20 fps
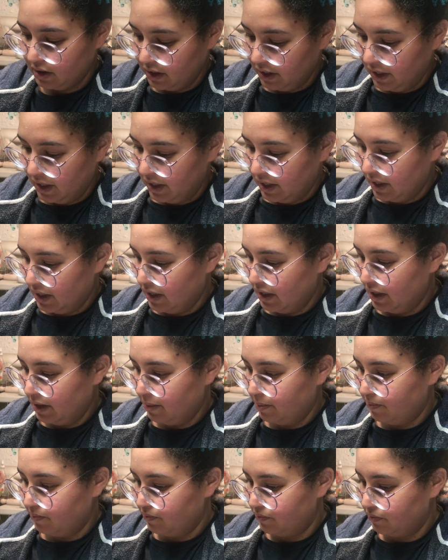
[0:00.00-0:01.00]

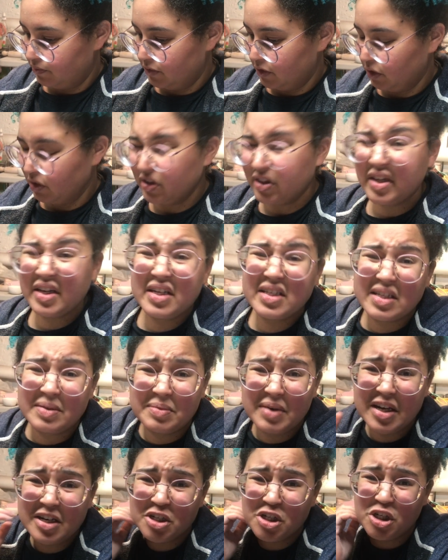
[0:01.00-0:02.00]
Um, the only thing is I'm
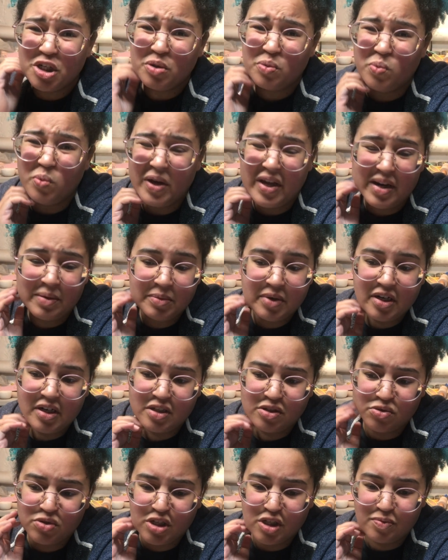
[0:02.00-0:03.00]
not sure when I'm gonna
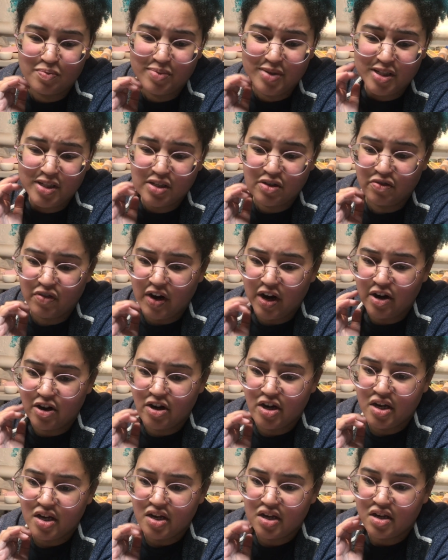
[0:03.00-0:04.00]
do this bisque
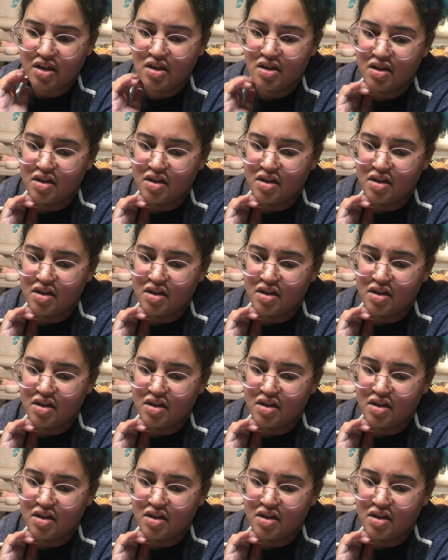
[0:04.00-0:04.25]
firing.